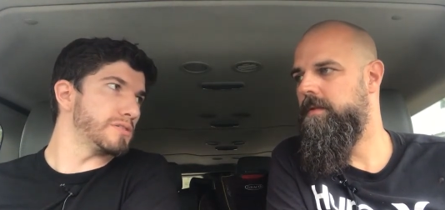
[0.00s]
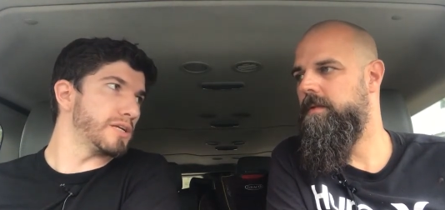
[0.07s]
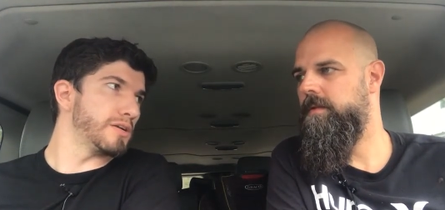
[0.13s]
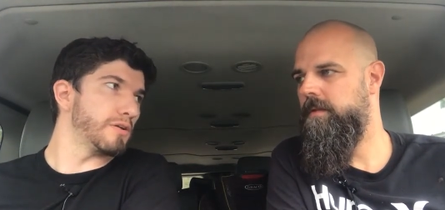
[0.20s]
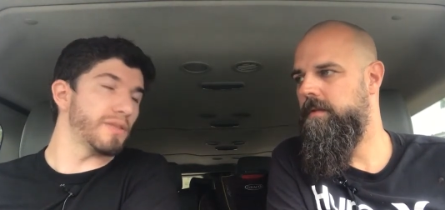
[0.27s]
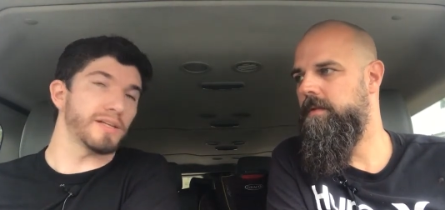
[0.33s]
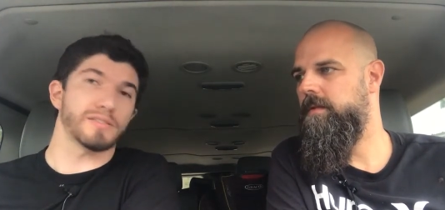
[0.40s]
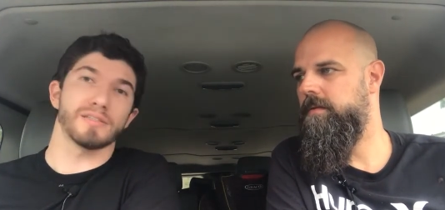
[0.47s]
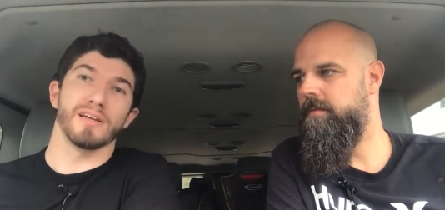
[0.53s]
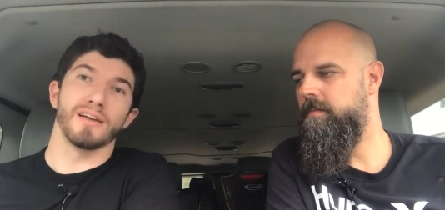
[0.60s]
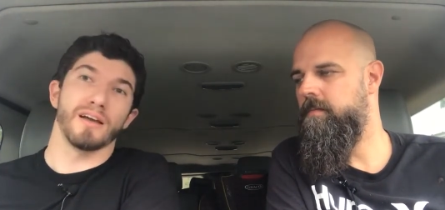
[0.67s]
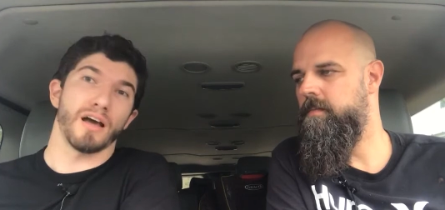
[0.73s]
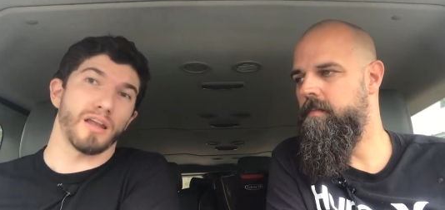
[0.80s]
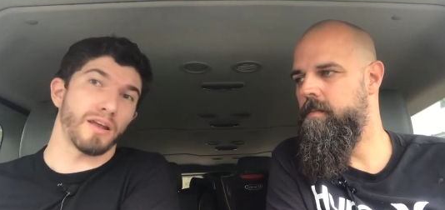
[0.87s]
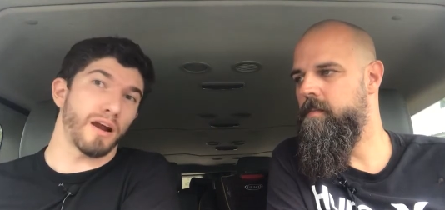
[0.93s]
Speaker 1: and I know that's
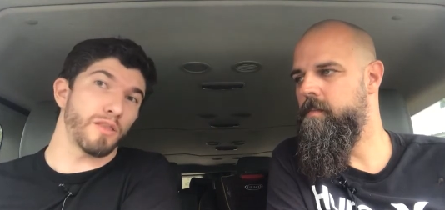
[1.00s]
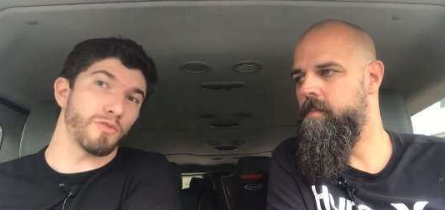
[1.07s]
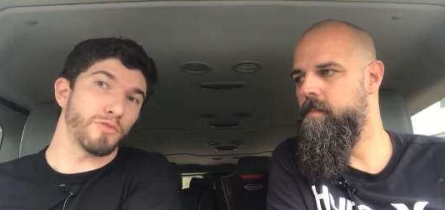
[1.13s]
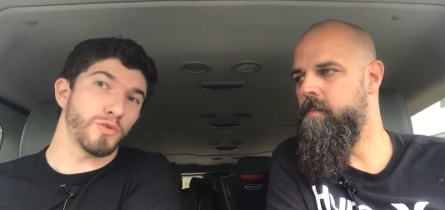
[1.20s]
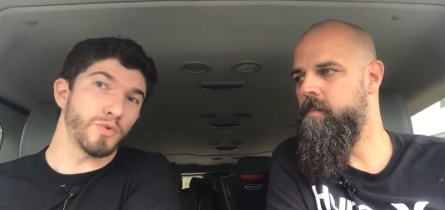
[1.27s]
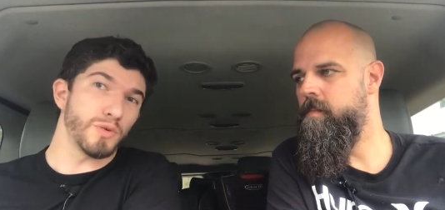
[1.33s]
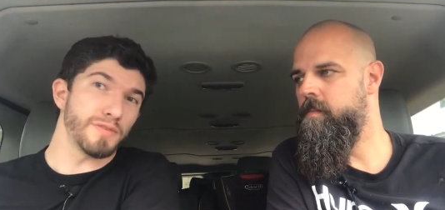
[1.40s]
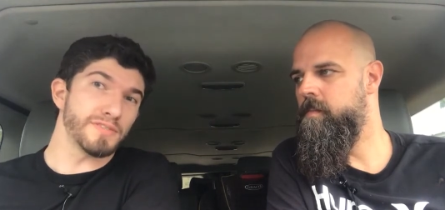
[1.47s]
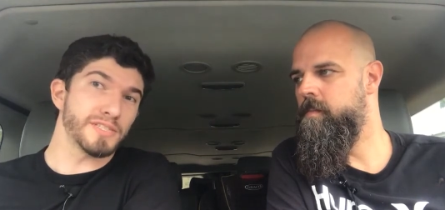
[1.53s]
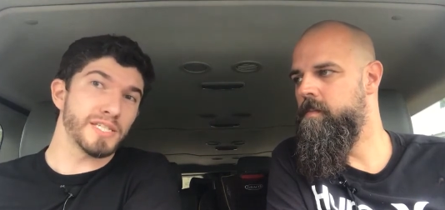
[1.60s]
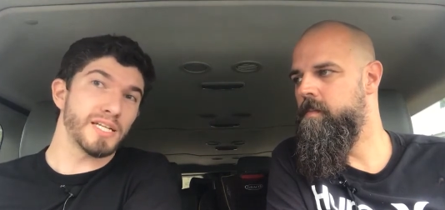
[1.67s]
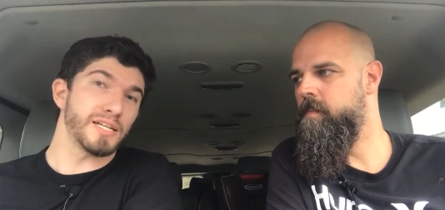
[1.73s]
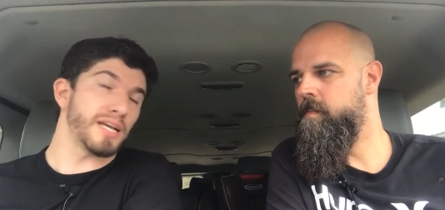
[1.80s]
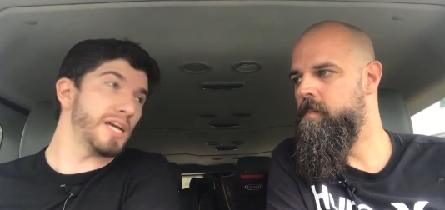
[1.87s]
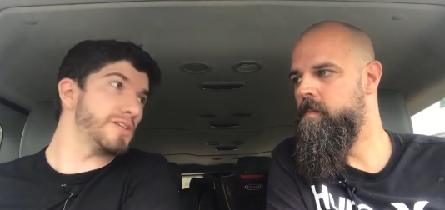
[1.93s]
a lot of the fruit we've
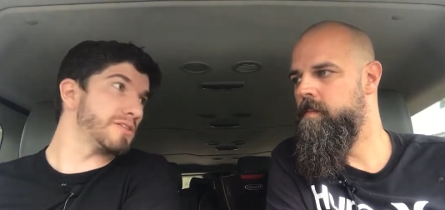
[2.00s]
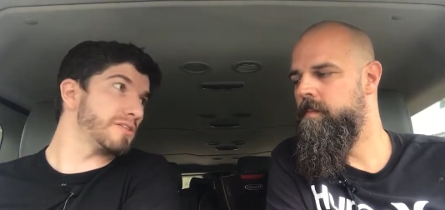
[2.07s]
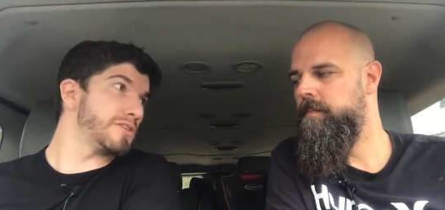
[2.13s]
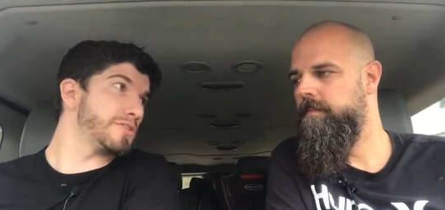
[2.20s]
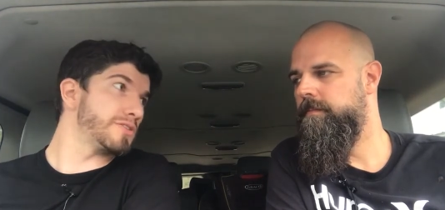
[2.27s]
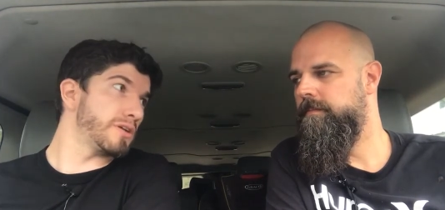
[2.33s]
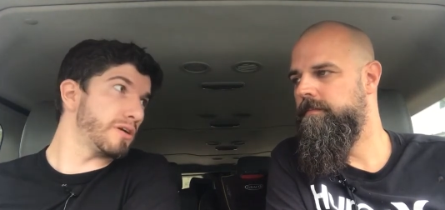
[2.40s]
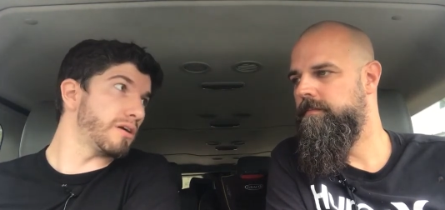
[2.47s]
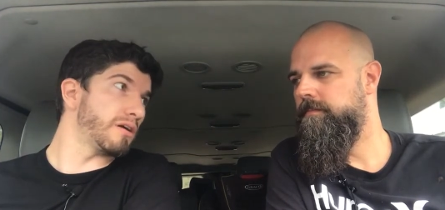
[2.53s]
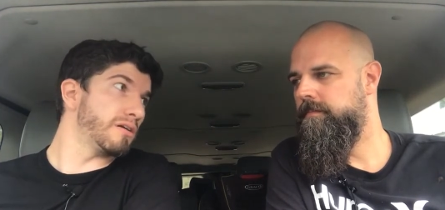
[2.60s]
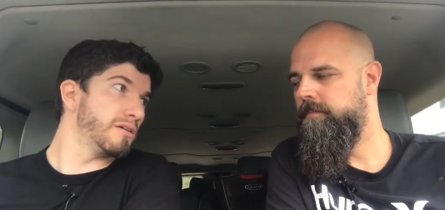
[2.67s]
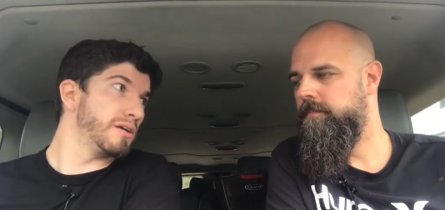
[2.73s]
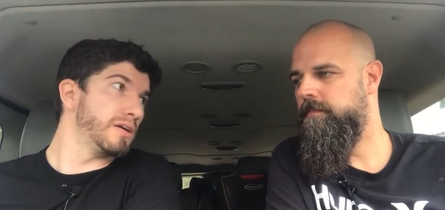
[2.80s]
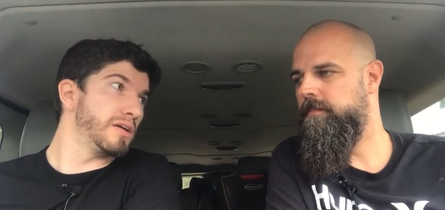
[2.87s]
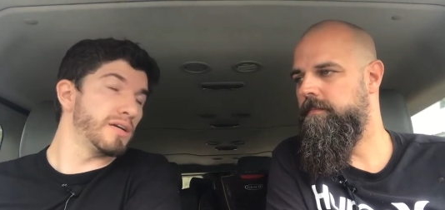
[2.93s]
seen in Asia this year
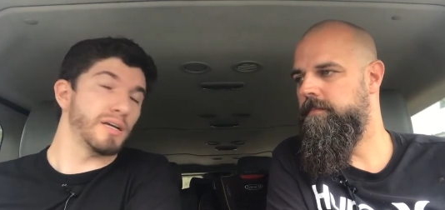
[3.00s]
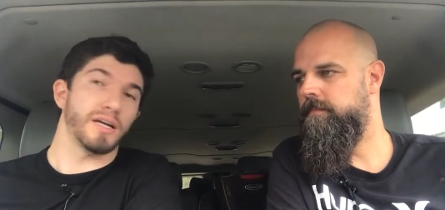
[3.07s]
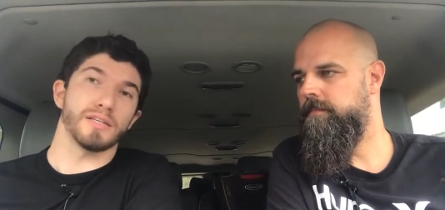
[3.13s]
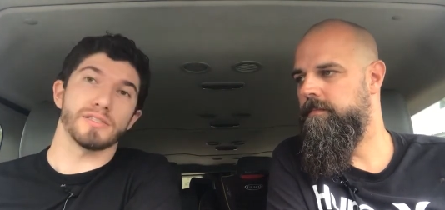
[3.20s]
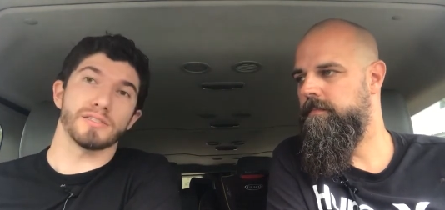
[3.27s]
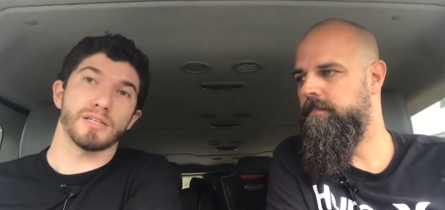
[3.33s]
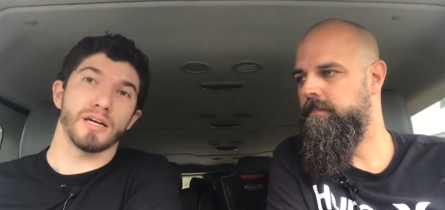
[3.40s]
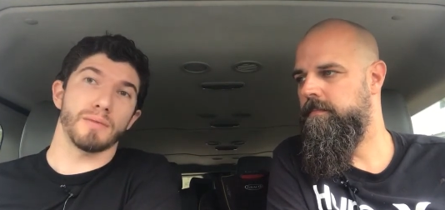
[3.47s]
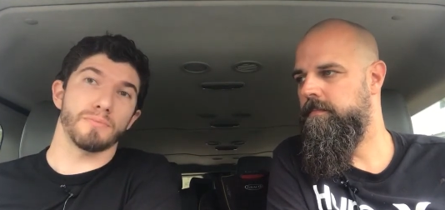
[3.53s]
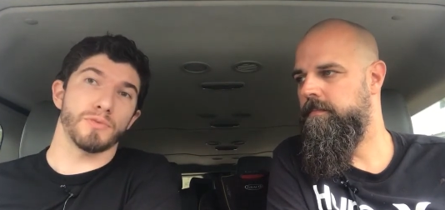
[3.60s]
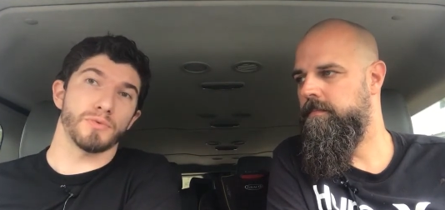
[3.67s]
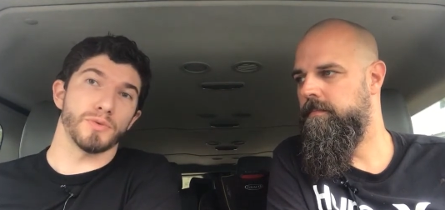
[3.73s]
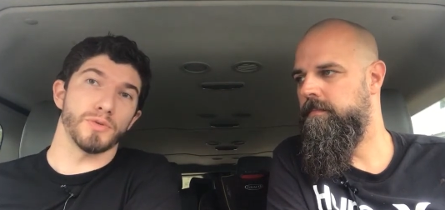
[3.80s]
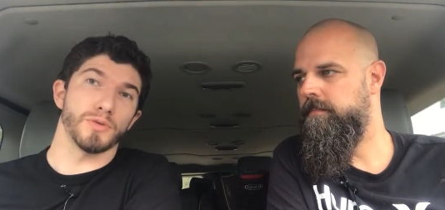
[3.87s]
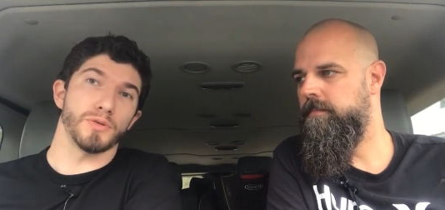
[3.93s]
mm. has come
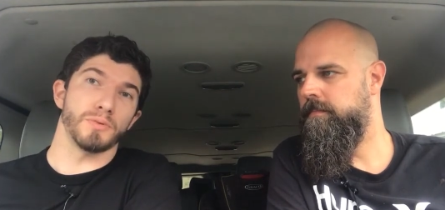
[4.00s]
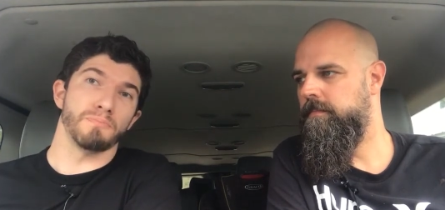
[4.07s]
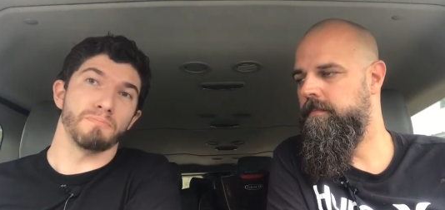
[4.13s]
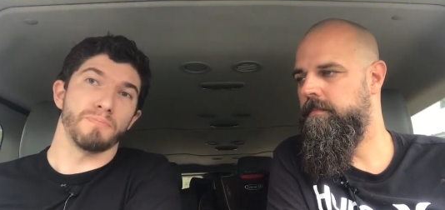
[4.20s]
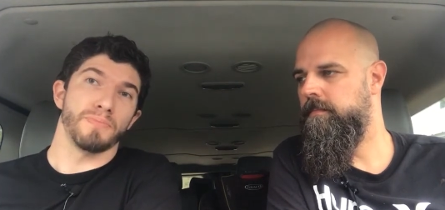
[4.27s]
through